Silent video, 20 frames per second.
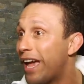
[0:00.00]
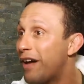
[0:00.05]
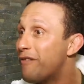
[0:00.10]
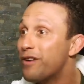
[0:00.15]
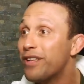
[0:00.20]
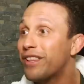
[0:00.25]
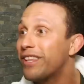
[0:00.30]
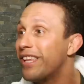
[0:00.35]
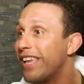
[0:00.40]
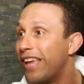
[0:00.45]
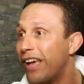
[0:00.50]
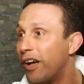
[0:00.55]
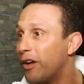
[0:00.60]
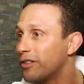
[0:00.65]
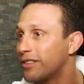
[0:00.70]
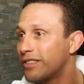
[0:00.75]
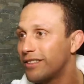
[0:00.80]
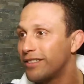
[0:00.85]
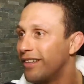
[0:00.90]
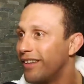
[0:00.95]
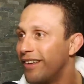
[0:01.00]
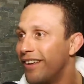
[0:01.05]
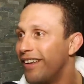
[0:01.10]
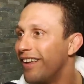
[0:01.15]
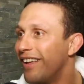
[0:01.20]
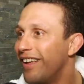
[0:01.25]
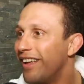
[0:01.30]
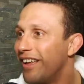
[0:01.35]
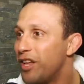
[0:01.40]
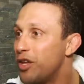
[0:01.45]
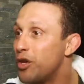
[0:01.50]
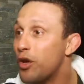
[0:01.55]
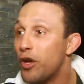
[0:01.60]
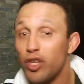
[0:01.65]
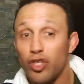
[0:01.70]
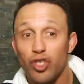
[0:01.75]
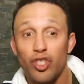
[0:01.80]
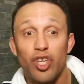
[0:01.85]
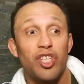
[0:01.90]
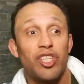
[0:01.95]
Everything else you,
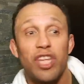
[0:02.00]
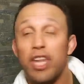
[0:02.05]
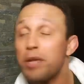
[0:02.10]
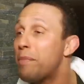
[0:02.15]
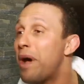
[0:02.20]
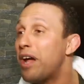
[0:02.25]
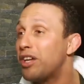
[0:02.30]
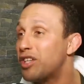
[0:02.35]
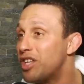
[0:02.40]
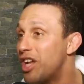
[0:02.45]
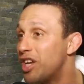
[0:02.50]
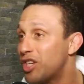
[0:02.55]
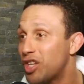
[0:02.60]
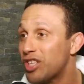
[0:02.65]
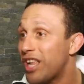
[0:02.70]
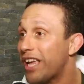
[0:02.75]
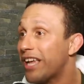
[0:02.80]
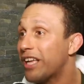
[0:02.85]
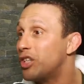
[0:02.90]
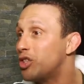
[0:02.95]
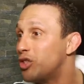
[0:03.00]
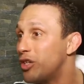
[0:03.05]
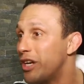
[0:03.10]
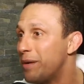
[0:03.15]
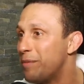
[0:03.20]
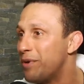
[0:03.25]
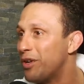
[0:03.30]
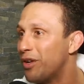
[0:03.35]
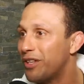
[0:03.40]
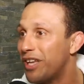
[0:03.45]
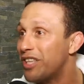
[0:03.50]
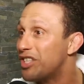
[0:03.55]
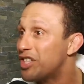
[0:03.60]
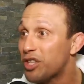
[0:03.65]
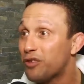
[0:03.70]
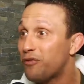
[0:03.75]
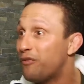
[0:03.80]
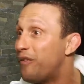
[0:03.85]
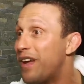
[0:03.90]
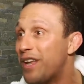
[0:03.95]
it's just an imagination. It's like a dream. You know, they
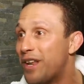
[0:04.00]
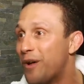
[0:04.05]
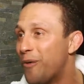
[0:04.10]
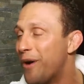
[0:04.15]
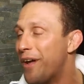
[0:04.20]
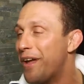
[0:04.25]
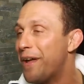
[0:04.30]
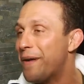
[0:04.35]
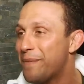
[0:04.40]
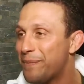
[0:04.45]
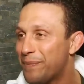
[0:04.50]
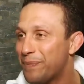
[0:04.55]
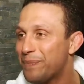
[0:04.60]
just fade away.